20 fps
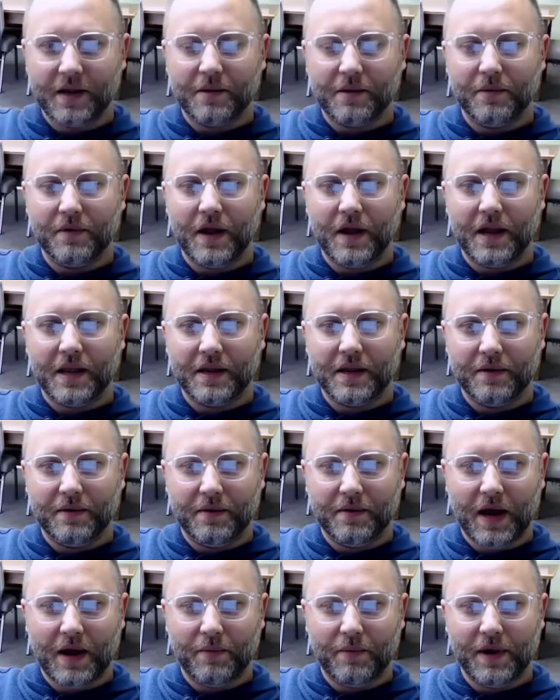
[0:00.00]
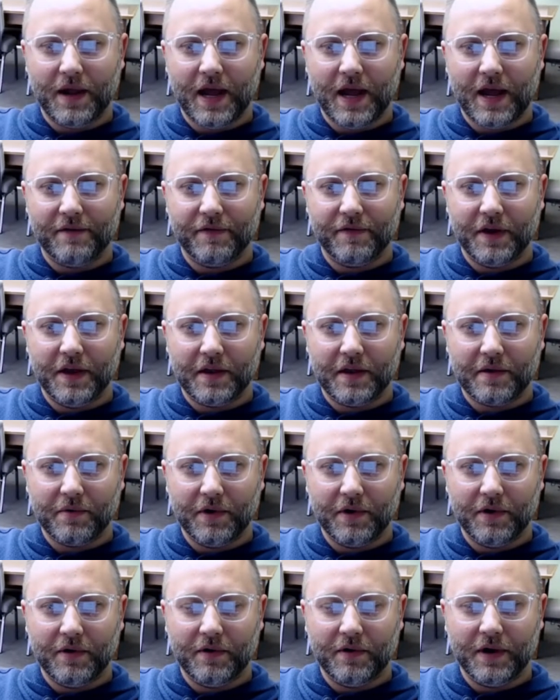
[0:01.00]
So we got we got we have
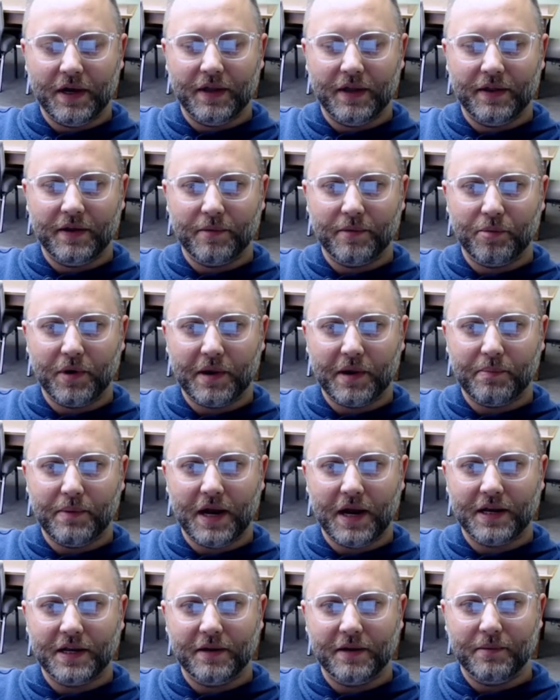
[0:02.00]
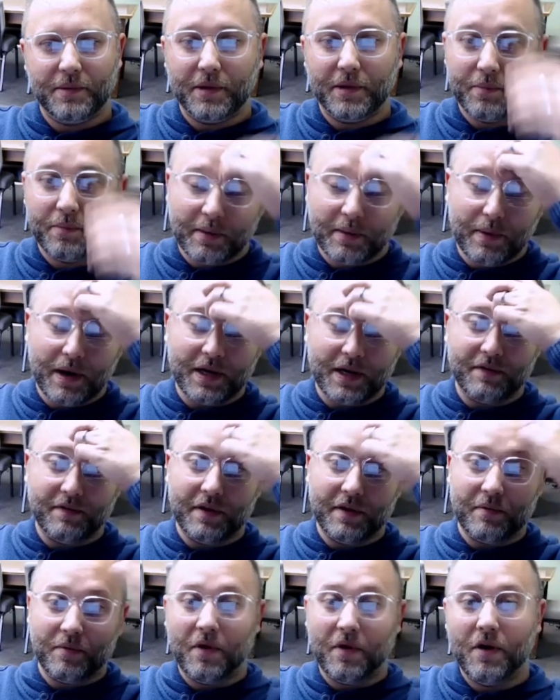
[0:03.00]
Israel and their perspective, but their perspective
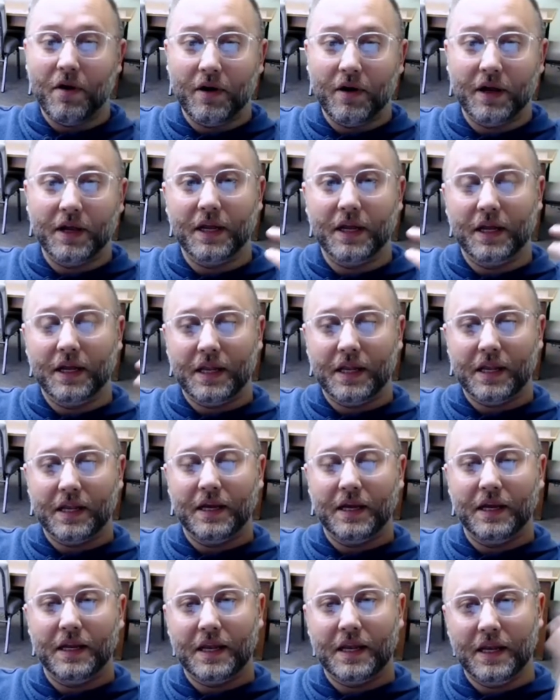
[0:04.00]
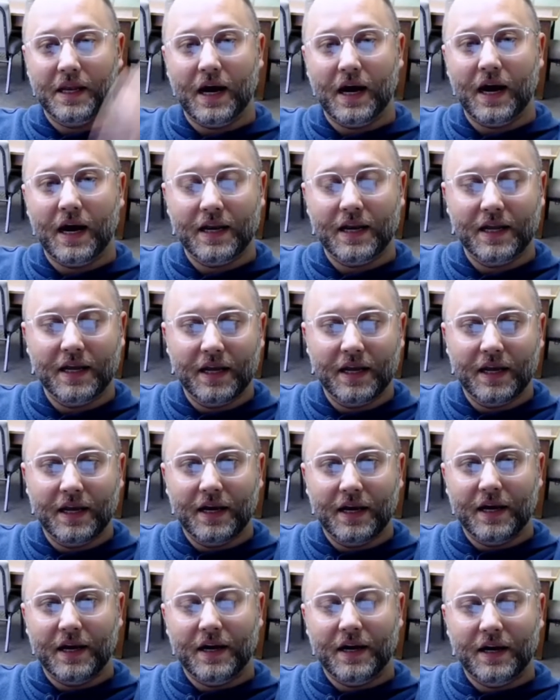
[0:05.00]
is wrong. It, it's it's not
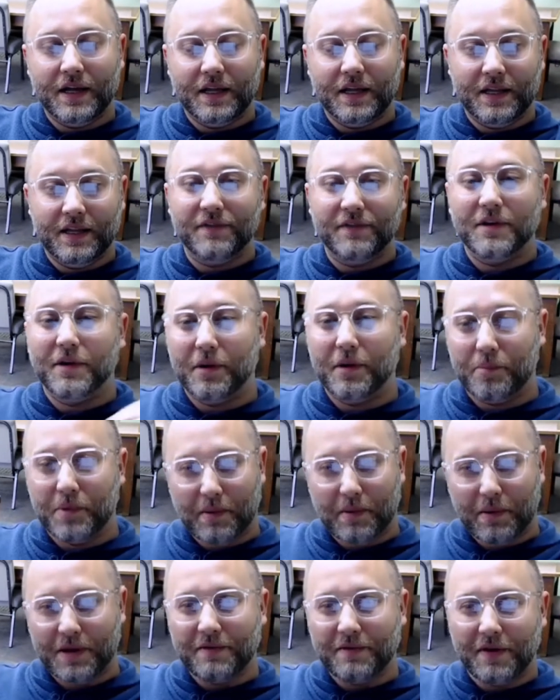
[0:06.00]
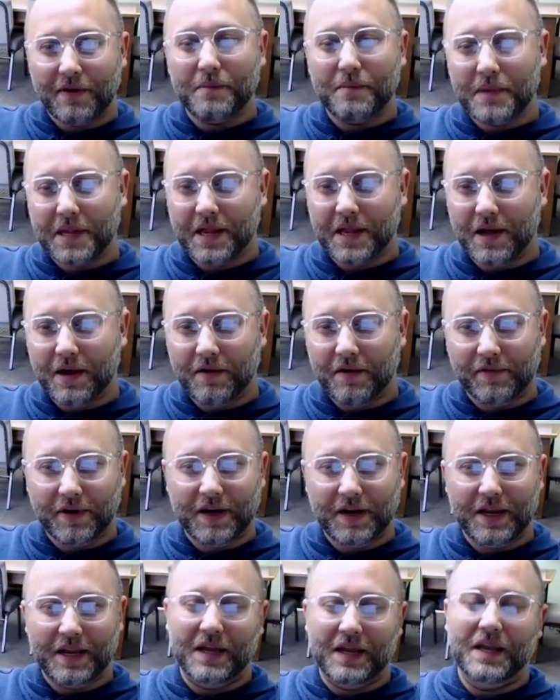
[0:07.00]
uh, even their perspective on themselves.
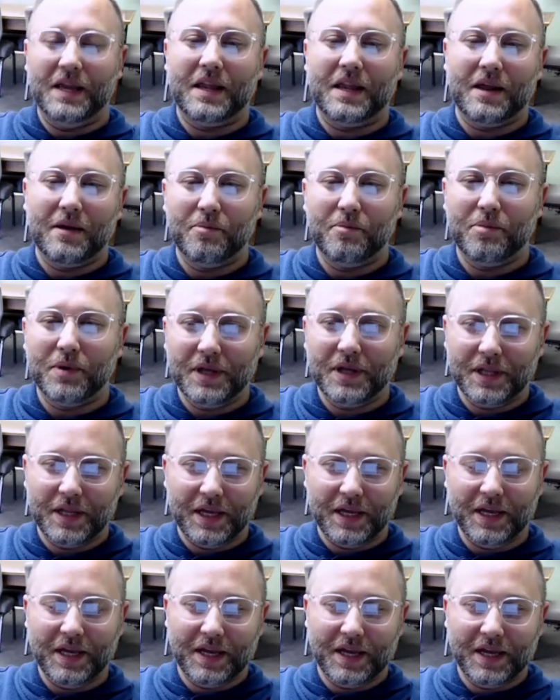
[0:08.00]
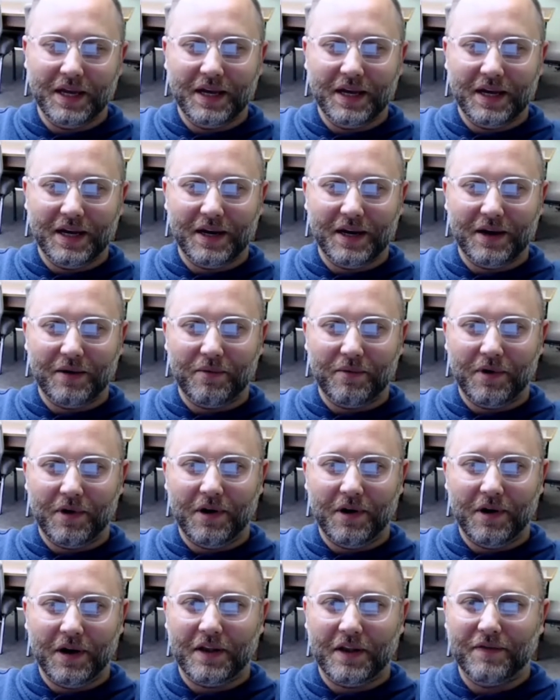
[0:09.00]
Right. It, it's completely uh,
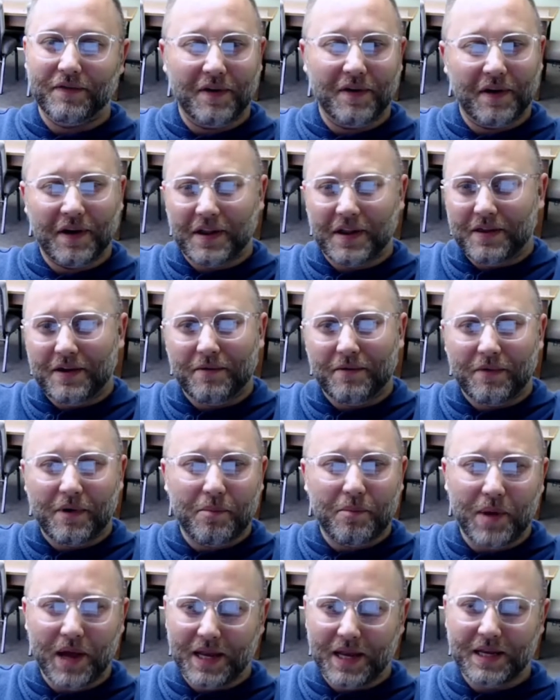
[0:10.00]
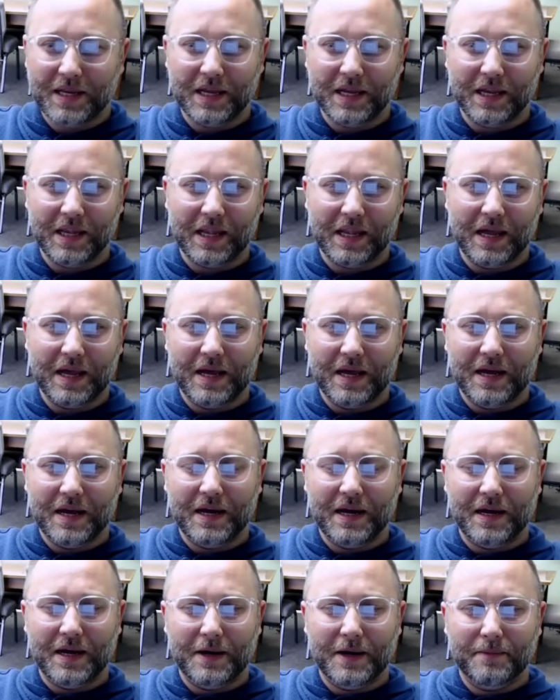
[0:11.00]
wrong right. as far as their repentance.
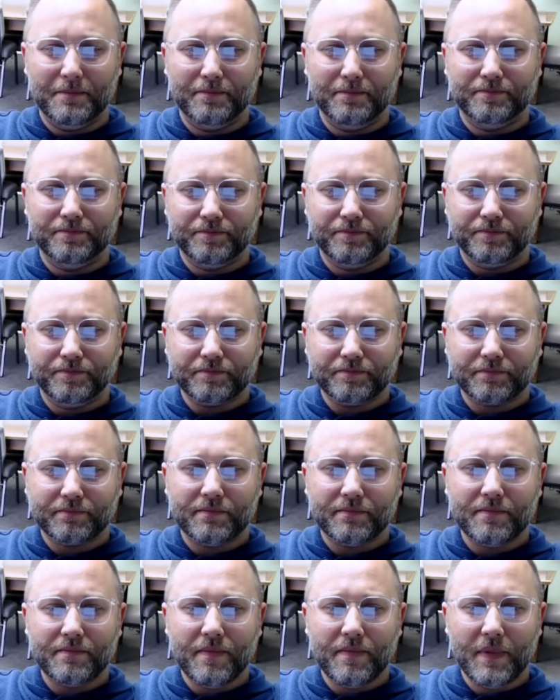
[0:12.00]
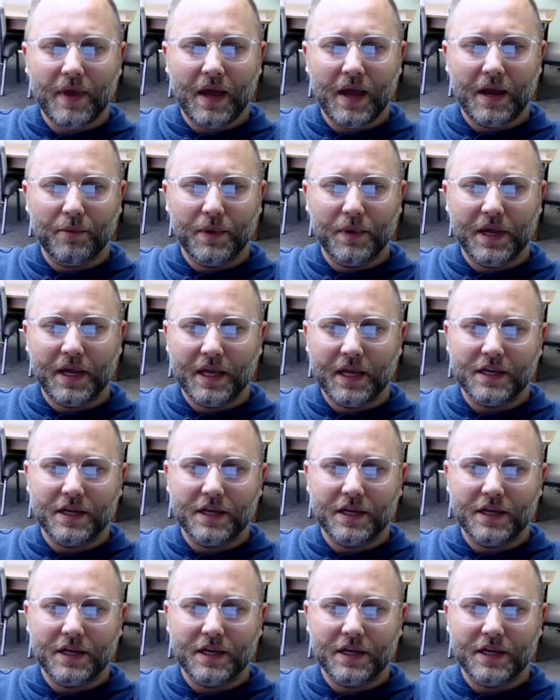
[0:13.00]
Um, right and we and can,